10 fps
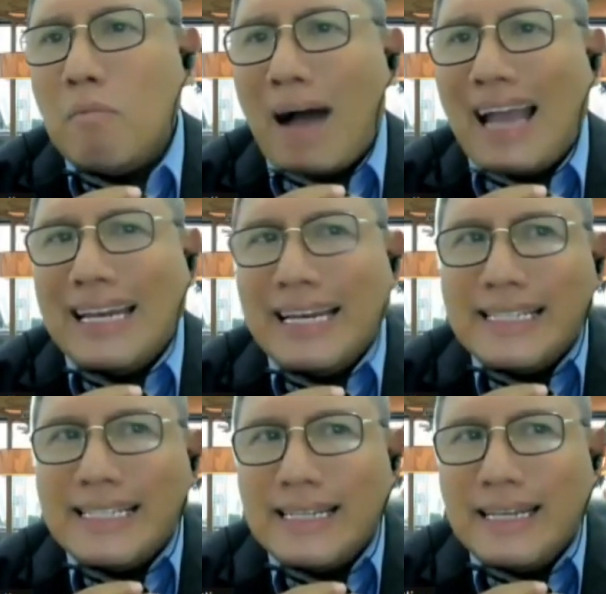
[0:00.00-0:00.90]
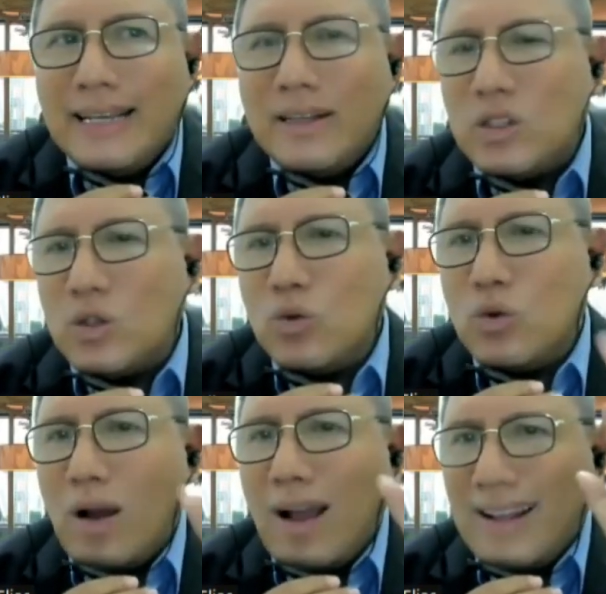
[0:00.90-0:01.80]
by listening
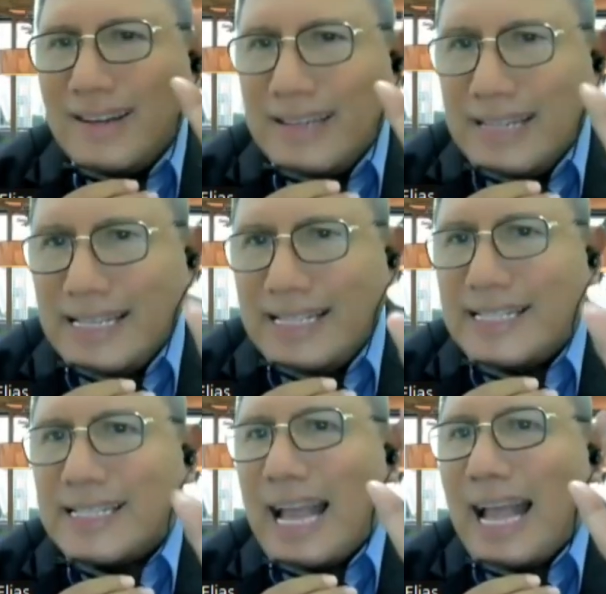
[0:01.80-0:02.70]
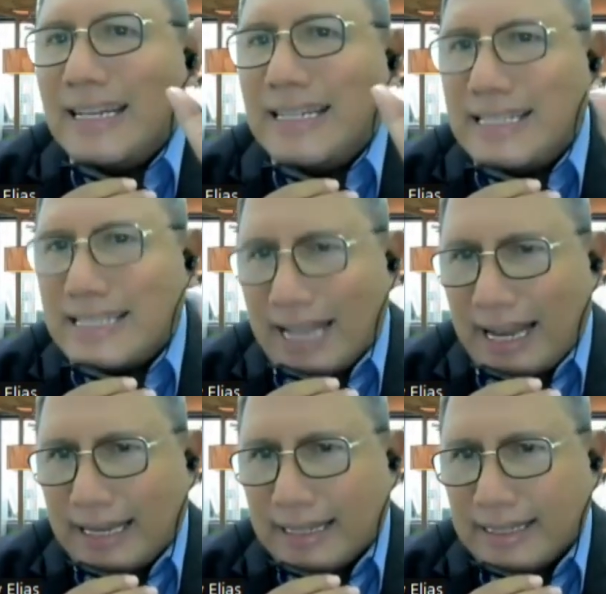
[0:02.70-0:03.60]
to needs and
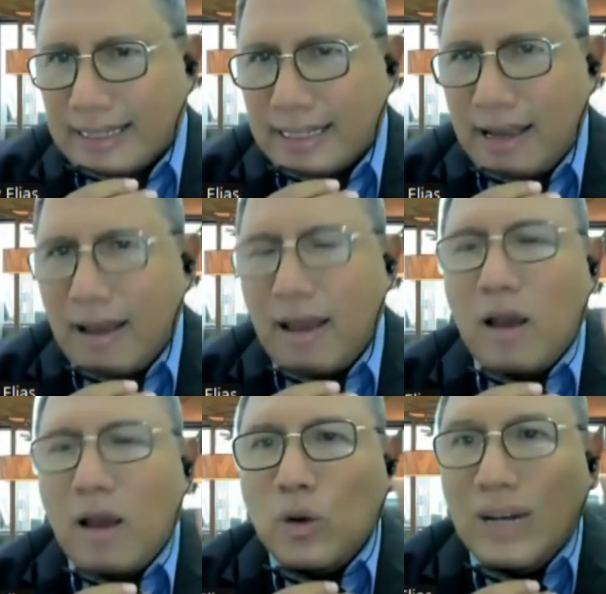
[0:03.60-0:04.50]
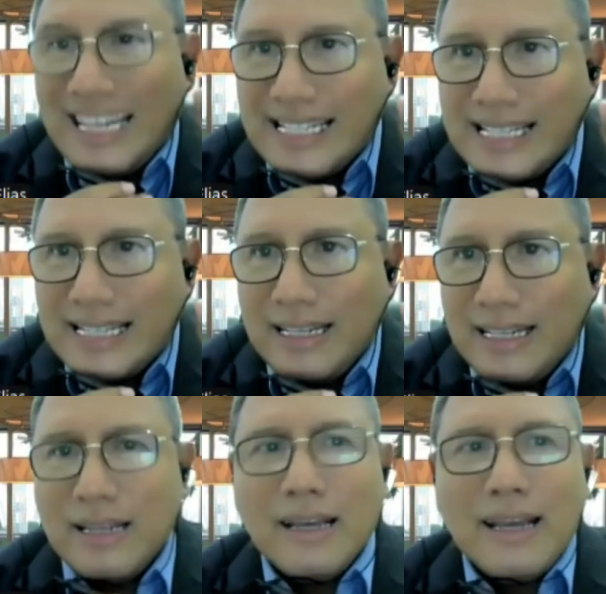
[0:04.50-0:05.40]
desires. You
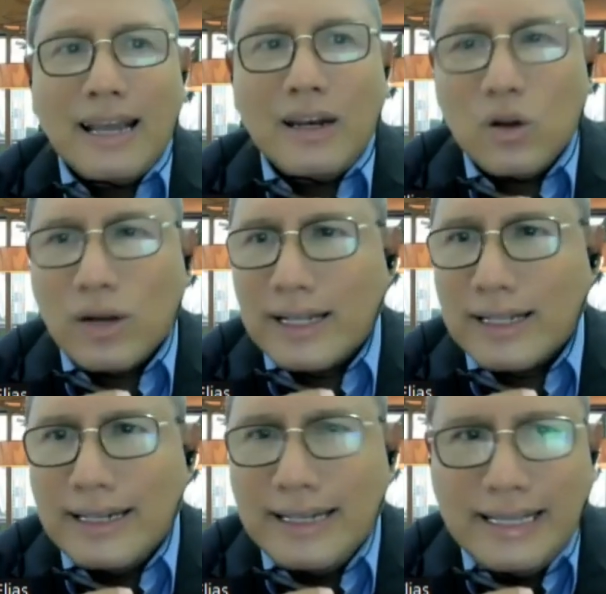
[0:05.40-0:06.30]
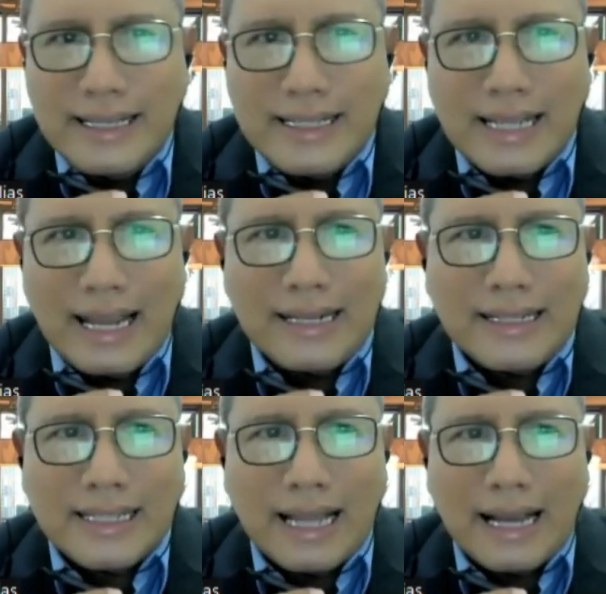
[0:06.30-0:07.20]
listen and look at the needs and
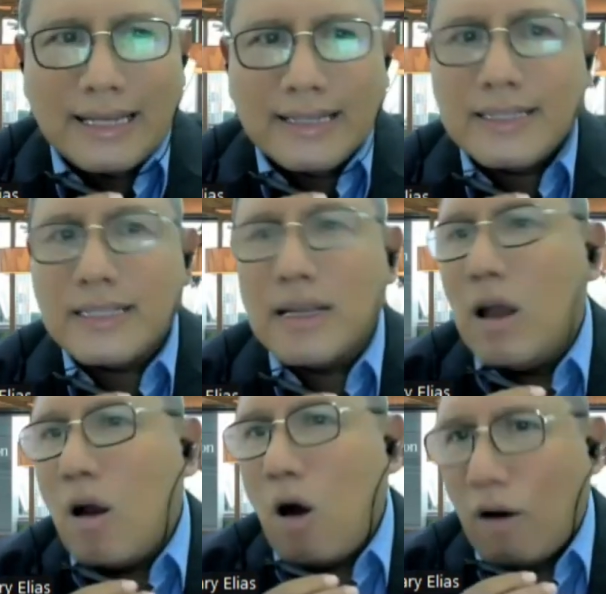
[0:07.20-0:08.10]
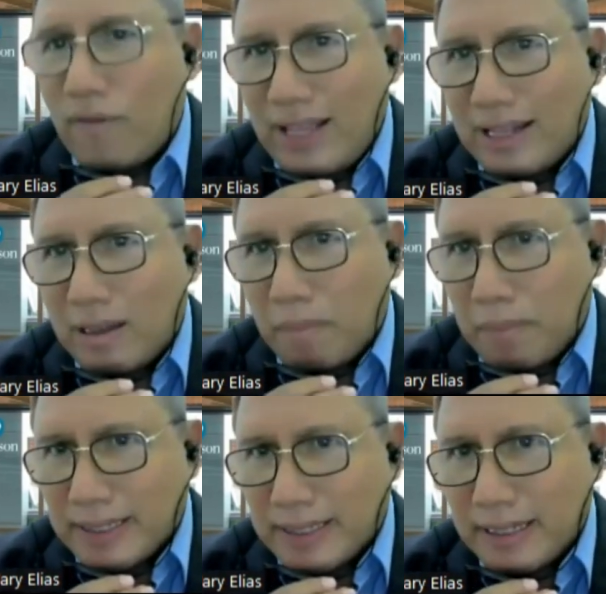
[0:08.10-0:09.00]
desires of the other
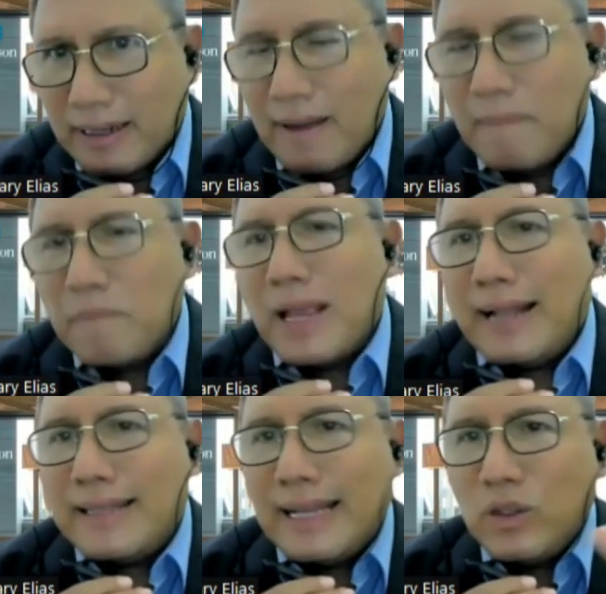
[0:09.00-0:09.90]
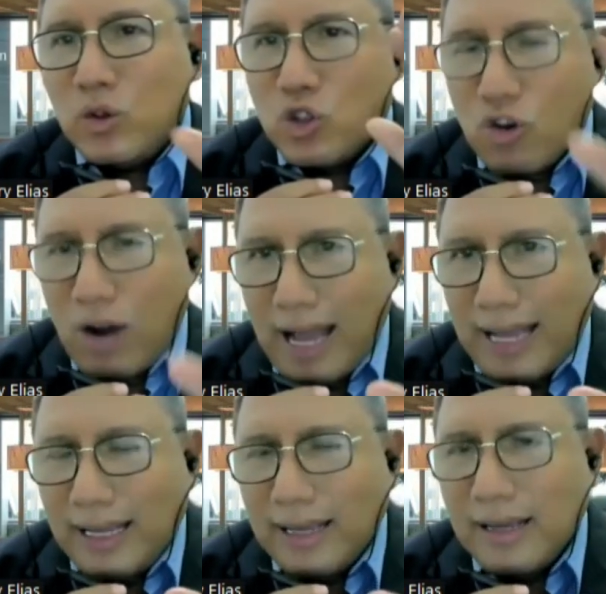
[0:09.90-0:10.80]
person. And then you
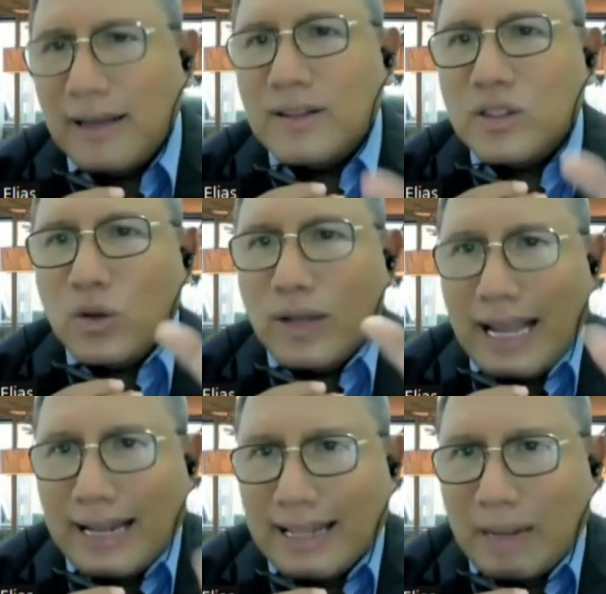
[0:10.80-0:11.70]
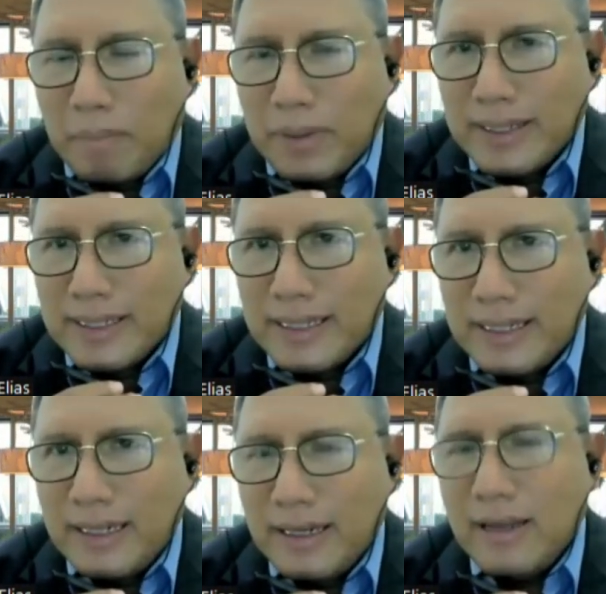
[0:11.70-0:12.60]
try to get that
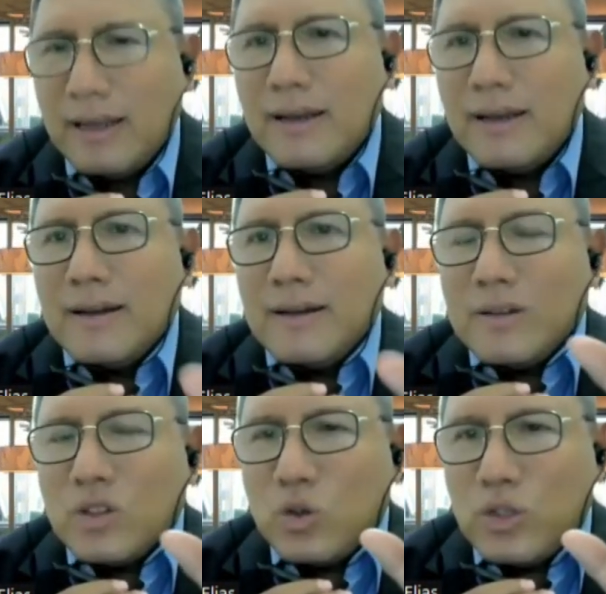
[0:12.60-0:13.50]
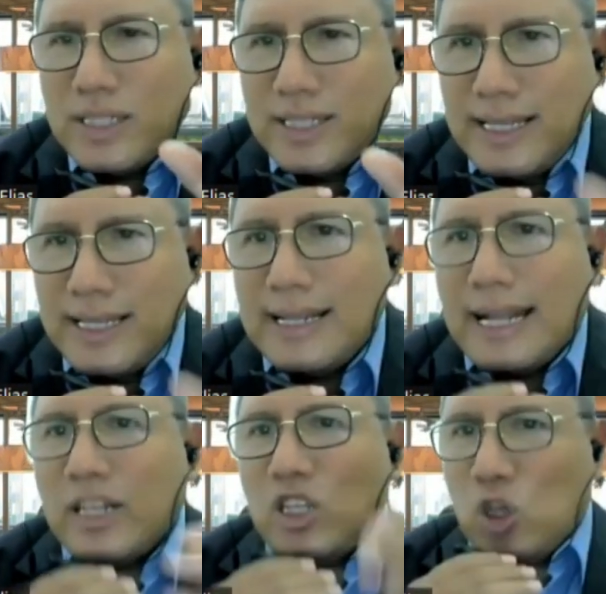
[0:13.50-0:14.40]
person to see
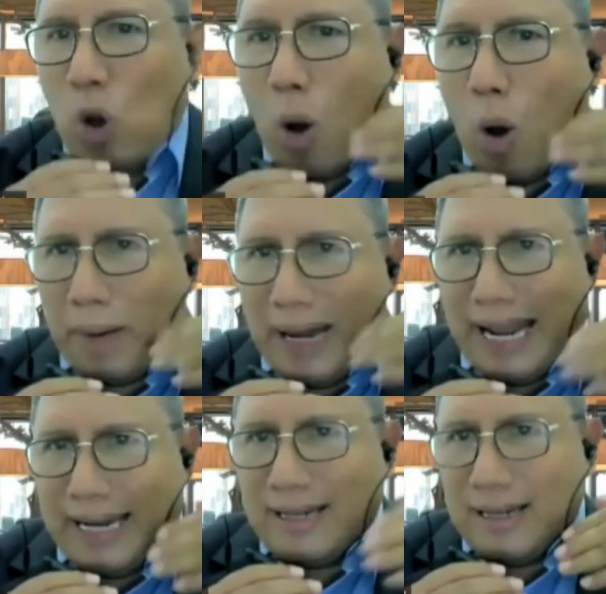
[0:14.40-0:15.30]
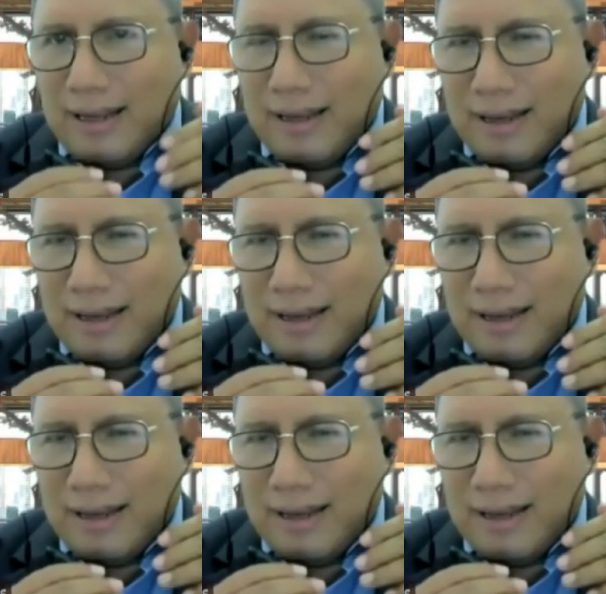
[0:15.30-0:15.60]
that your plan,